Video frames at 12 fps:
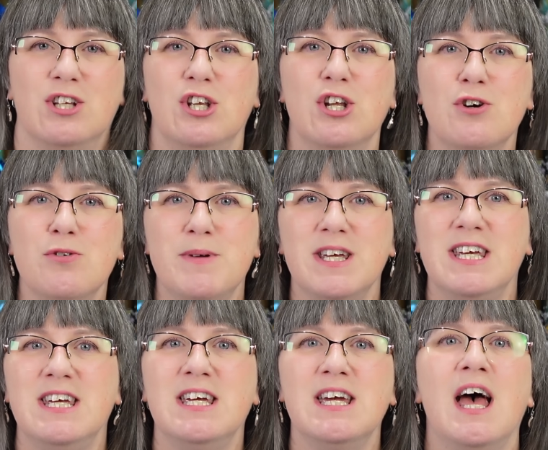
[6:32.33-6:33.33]
No
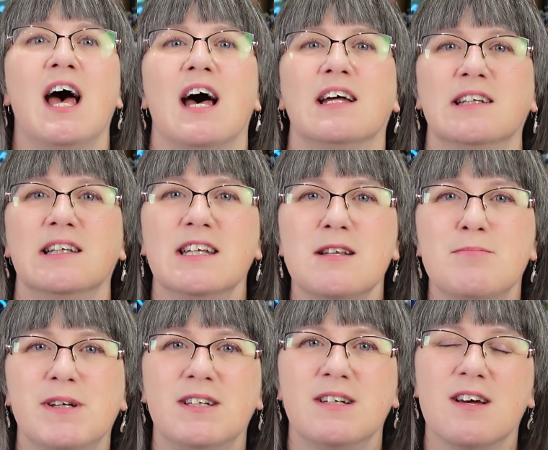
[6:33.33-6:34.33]
biggie, a little bit